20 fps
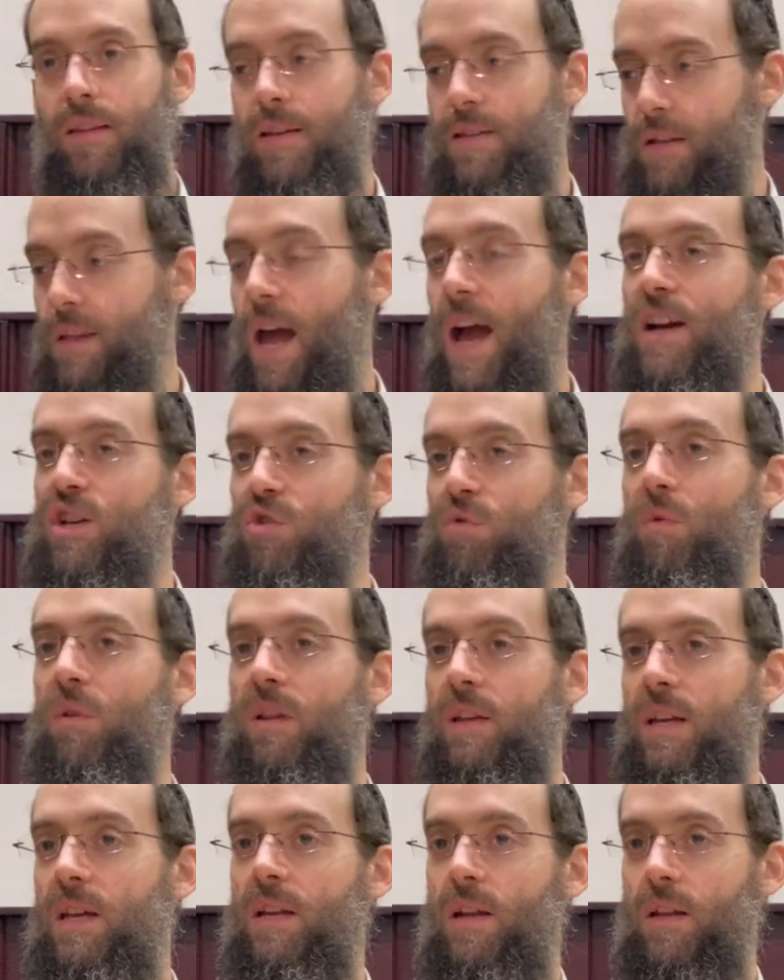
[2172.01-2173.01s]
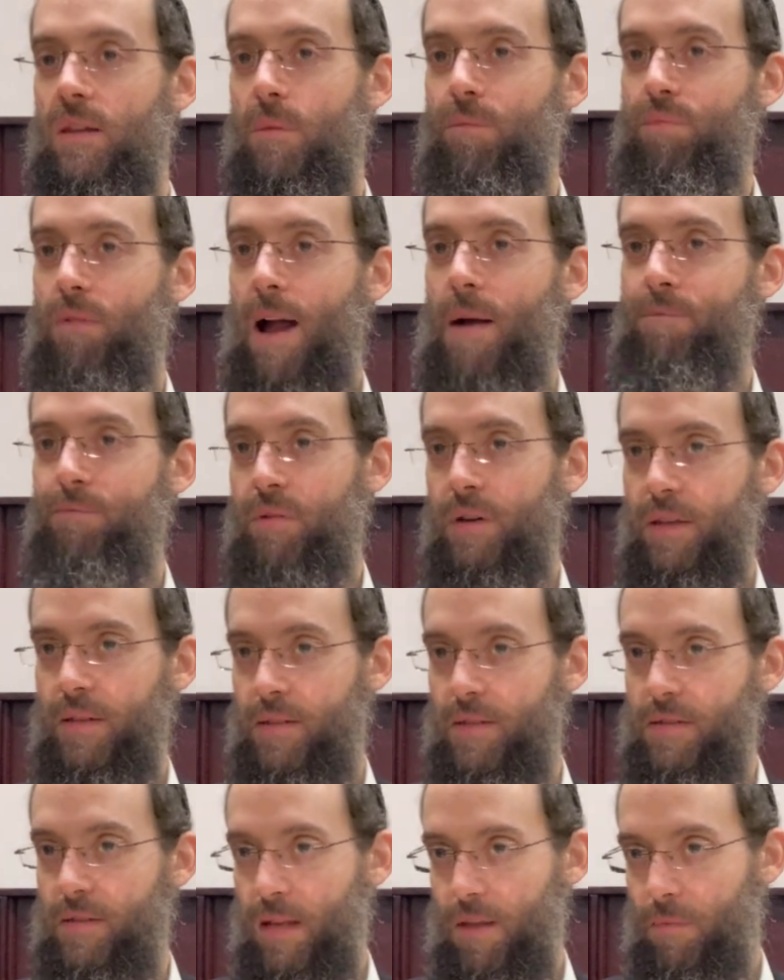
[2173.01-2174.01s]
There's an actual lien on the
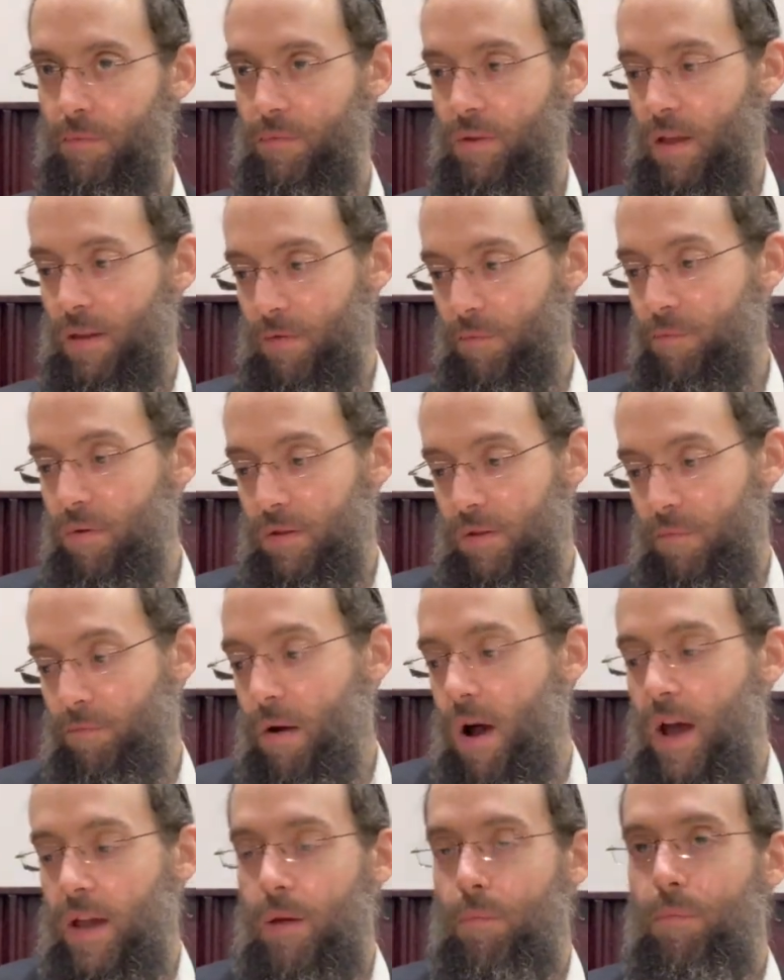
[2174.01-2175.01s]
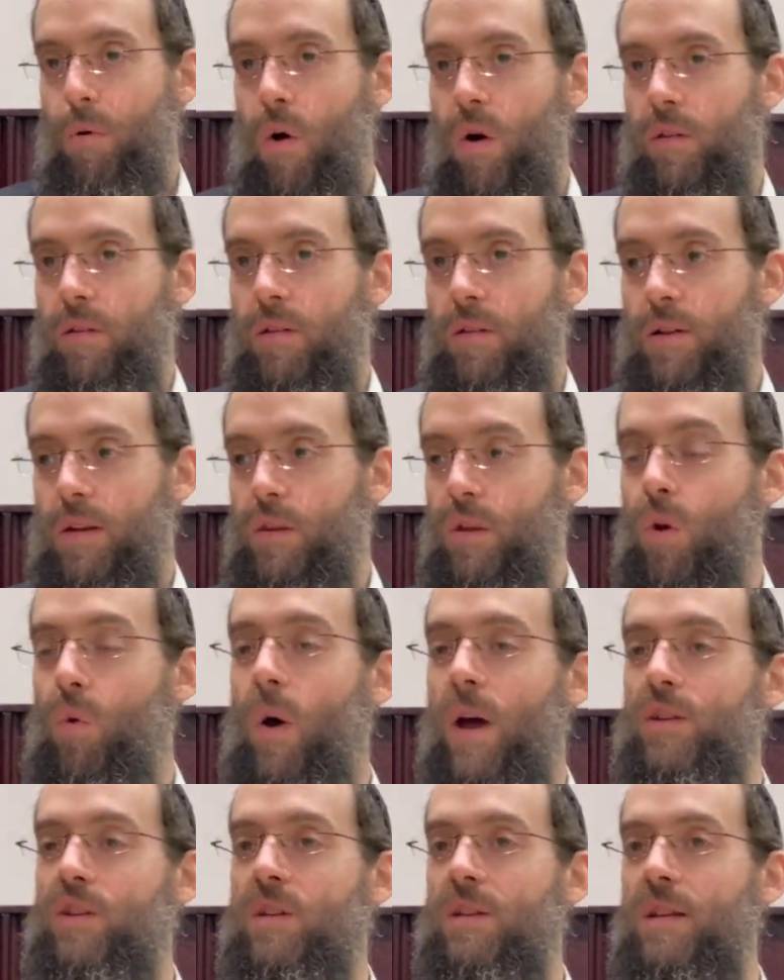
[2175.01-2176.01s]
properties that, that the, the, buyer bought. The
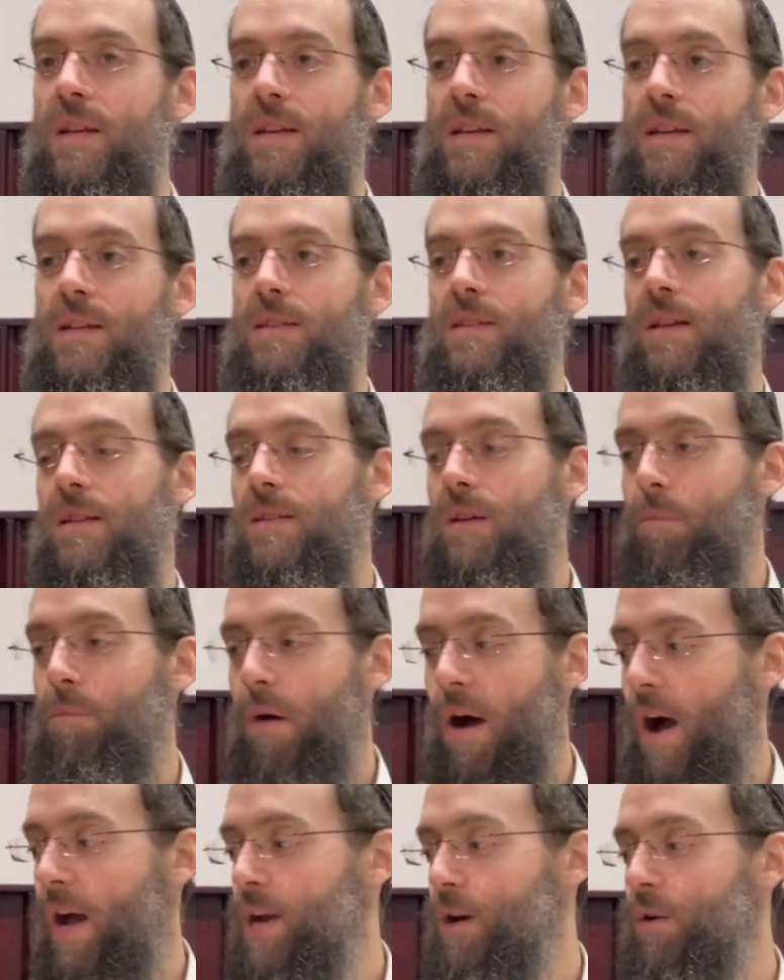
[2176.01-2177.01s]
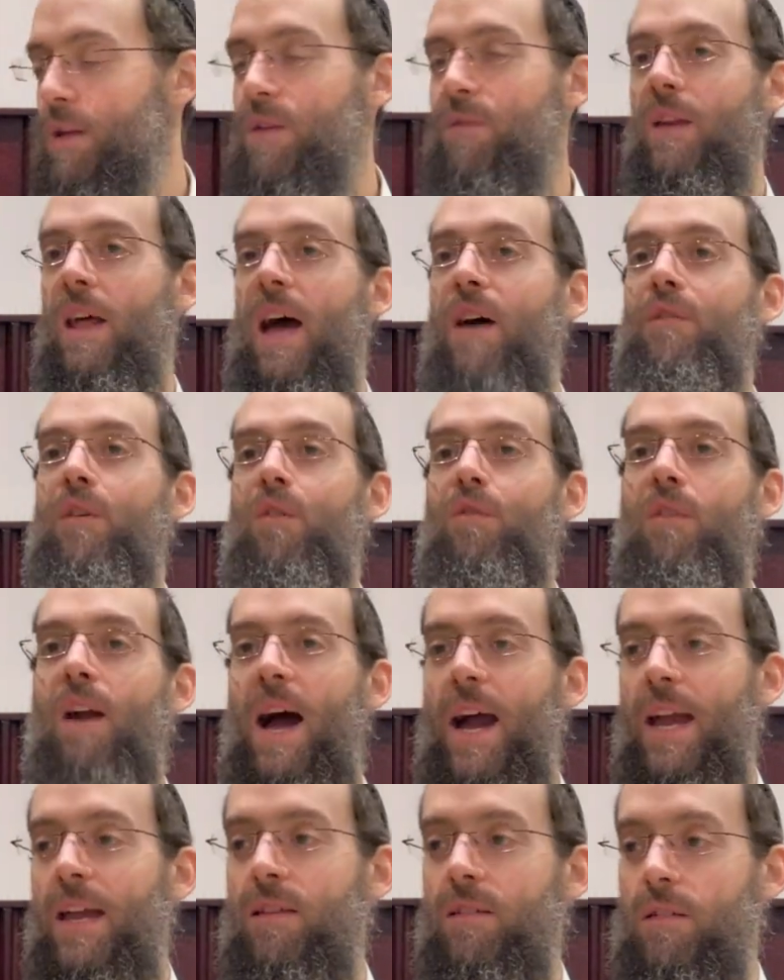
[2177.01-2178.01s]
question is, does a buyer even have a
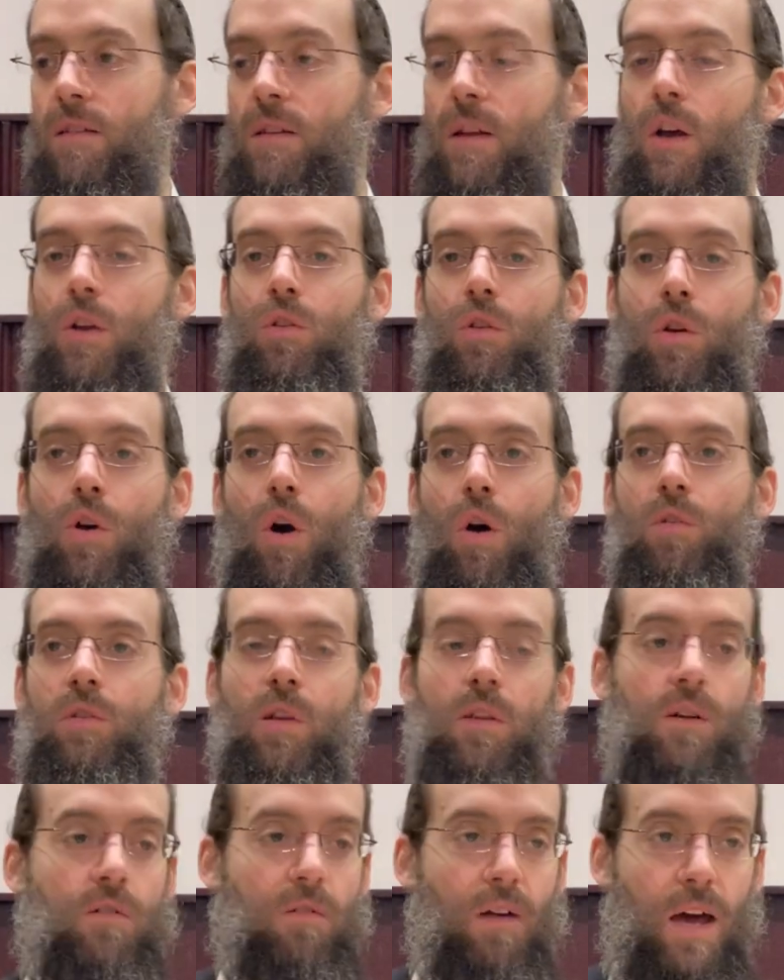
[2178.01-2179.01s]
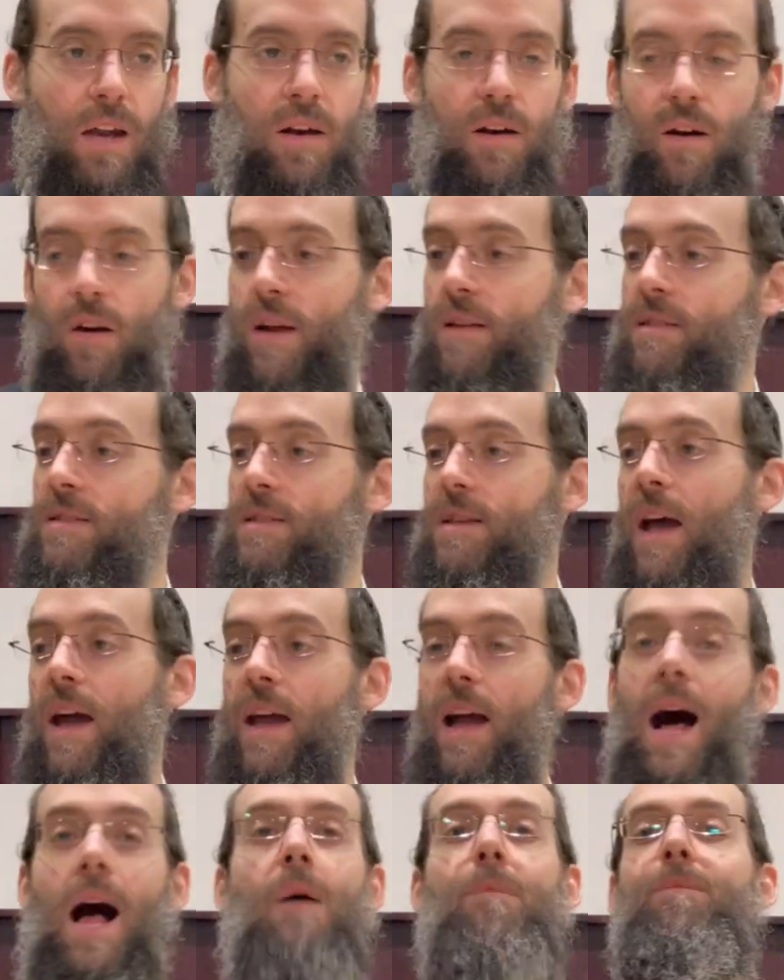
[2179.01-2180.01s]
right to go to the creditor and
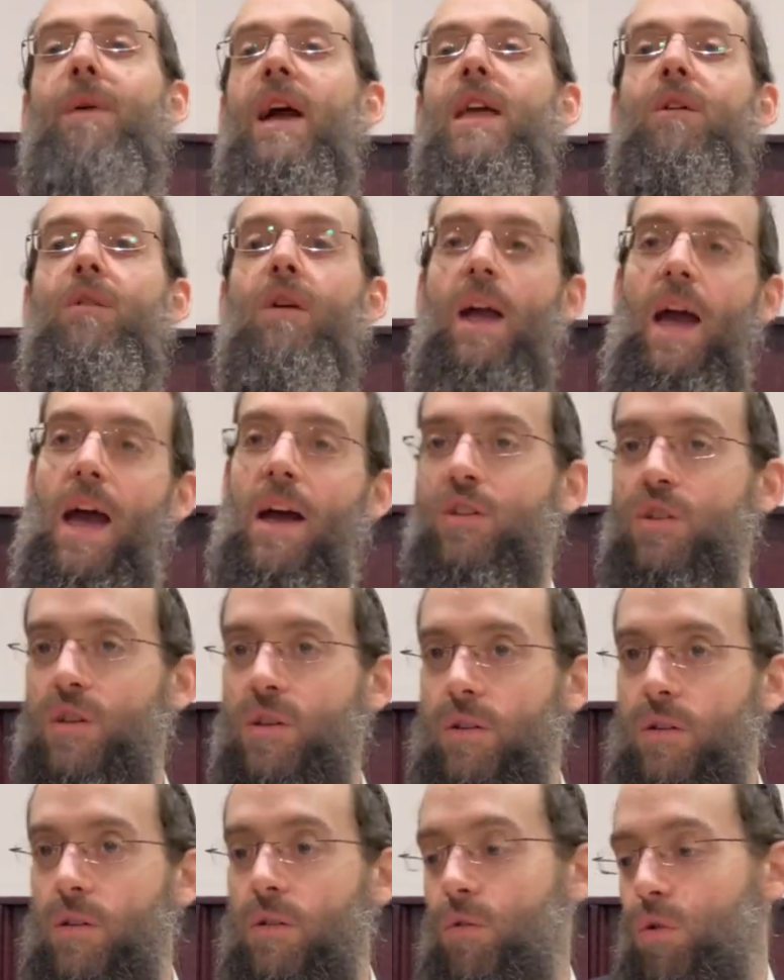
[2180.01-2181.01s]
say, I'll pay you cash?